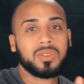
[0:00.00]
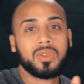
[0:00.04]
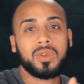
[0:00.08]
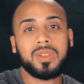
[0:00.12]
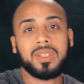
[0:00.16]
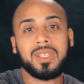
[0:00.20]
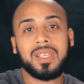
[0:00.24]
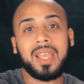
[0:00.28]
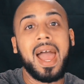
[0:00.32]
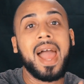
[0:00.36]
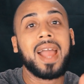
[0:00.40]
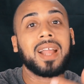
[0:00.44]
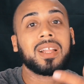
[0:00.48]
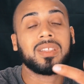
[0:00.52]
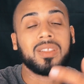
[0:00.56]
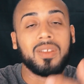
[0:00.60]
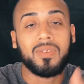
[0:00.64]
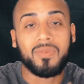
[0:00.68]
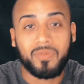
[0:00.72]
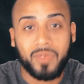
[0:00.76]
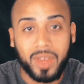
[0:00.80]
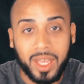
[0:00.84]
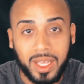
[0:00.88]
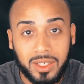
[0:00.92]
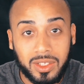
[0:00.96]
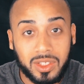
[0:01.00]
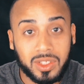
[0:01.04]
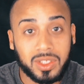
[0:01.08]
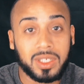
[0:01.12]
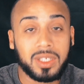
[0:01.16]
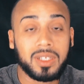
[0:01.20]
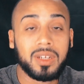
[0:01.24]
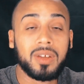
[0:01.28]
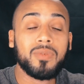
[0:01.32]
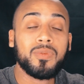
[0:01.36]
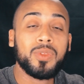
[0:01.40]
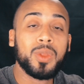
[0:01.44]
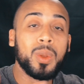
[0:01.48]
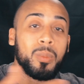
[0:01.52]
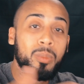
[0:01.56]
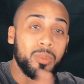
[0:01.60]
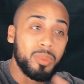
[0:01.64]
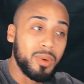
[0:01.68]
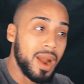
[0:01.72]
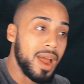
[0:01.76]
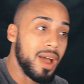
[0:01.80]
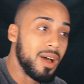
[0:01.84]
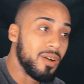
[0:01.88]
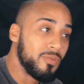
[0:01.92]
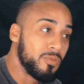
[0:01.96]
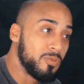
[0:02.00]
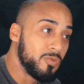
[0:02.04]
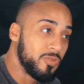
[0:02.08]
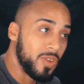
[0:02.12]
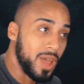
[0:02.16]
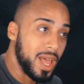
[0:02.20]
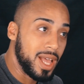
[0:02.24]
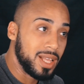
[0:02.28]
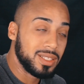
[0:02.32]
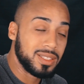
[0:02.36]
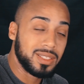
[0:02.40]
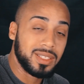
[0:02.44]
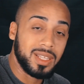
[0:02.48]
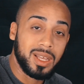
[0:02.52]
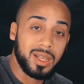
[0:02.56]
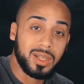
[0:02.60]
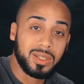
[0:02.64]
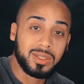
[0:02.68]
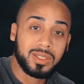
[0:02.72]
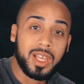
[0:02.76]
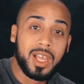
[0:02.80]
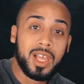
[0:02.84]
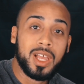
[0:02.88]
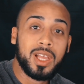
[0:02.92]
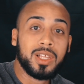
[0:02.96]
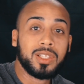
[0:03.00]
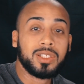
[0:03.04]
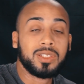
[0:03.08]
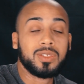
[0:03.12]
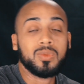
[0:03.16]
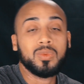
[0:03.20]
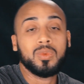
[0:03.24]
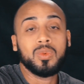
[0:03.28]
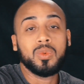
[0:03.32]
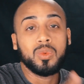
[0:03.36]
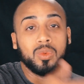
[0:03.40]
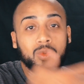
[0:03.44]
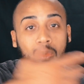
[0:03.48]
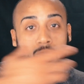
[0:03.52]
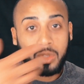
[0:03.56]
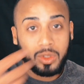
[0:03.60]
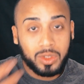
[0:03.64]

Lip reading: or the activation of the brown fat cells to